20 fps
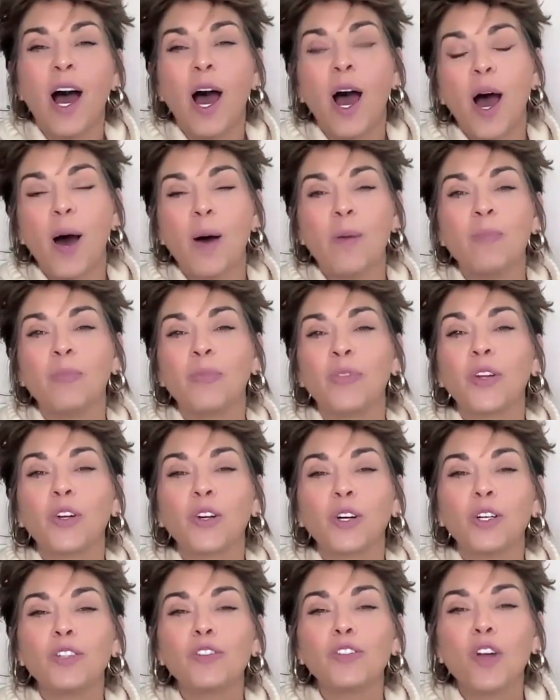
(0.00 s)
The
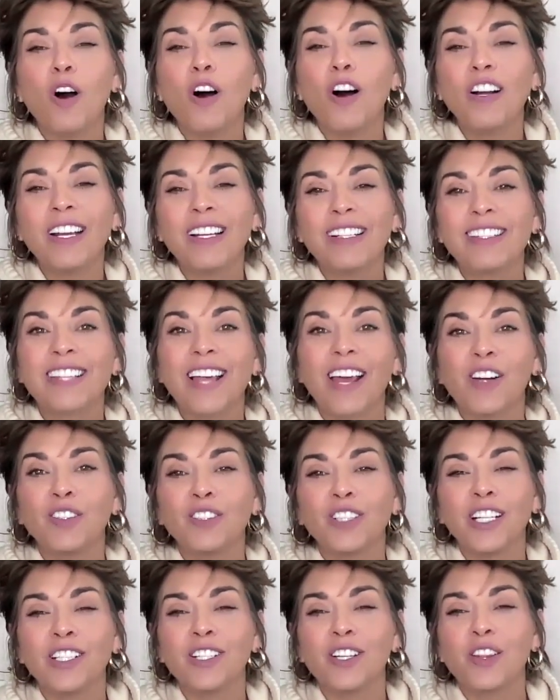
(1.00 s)
girls all get
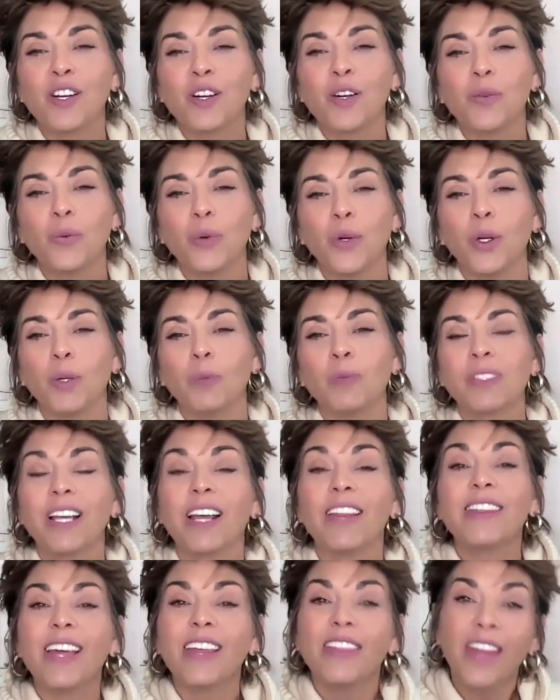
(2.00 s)
settled into their rooms,
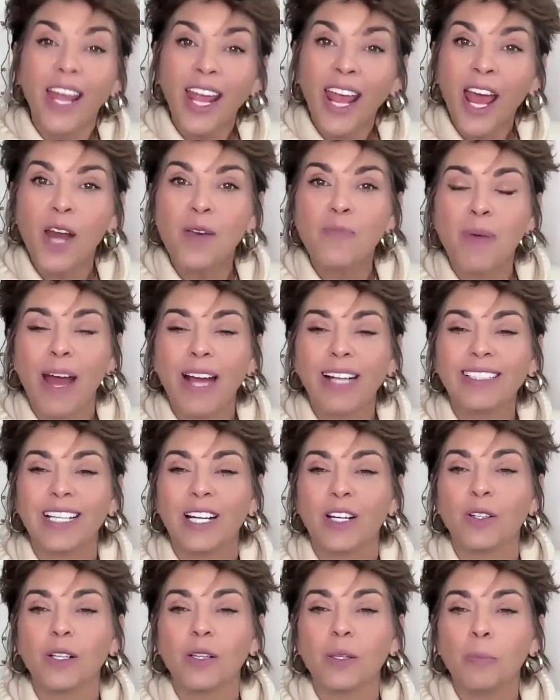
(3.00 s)
and then they head back
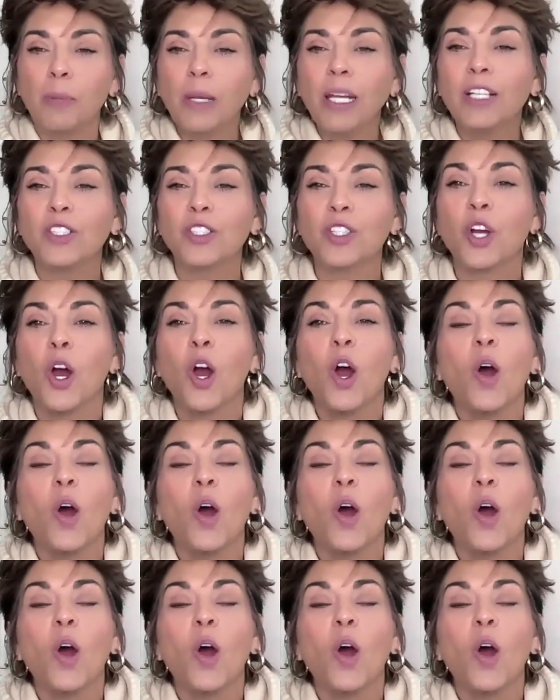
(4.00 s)
down to the beach,